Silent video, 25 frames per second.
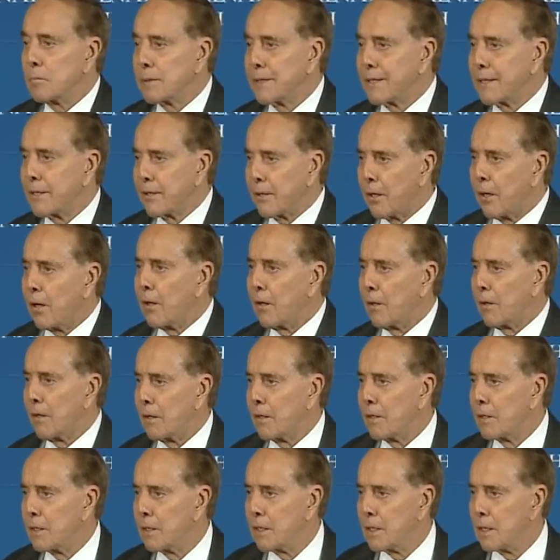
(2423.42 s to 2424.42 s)
get it
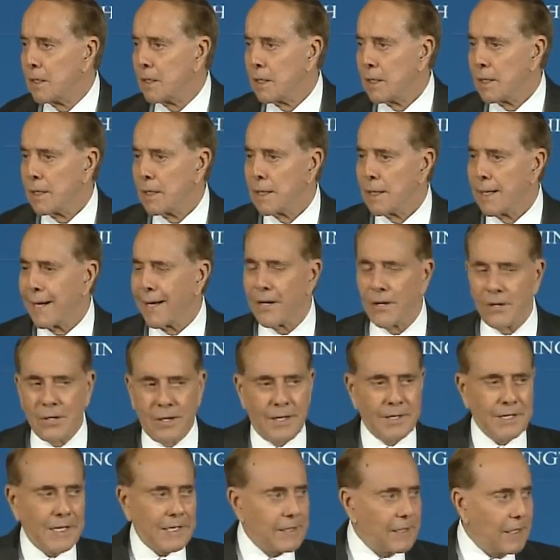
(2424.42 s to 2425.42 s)
all. I don't know.
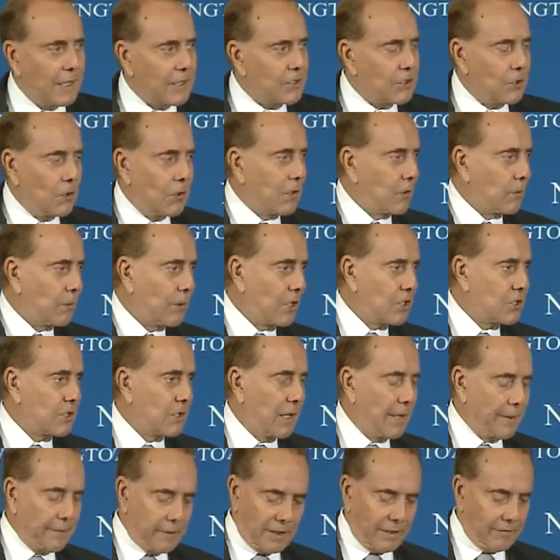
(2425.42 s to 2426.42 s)
I think that's the only question
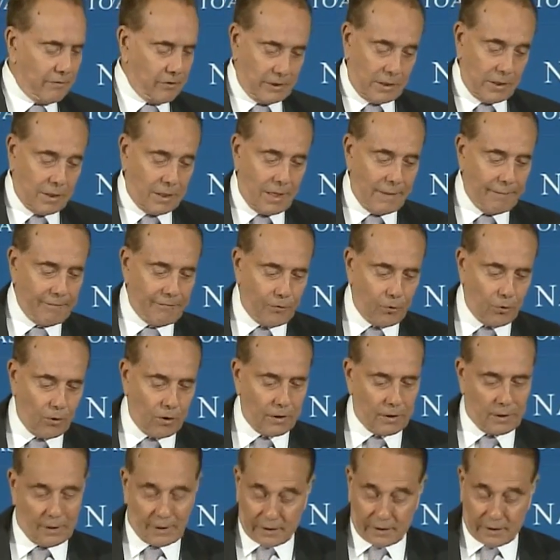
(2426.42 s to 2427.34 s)
I would have. You know, I'm for it.